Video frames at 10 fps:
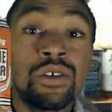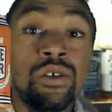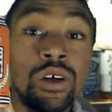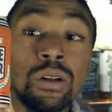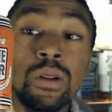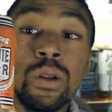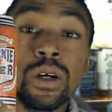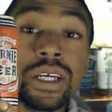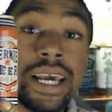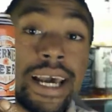a good
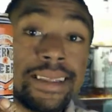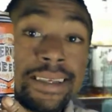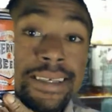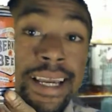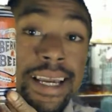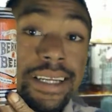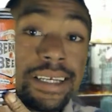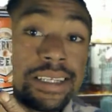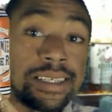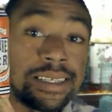look at the can
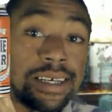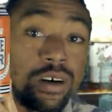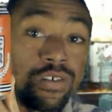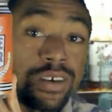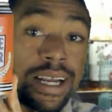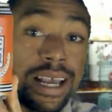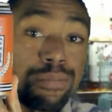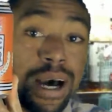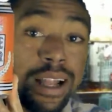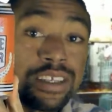itself. And I
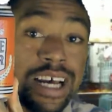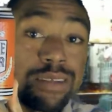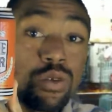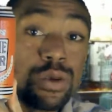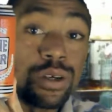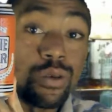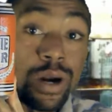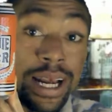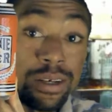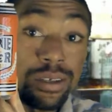apologize moving
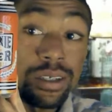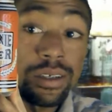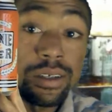around.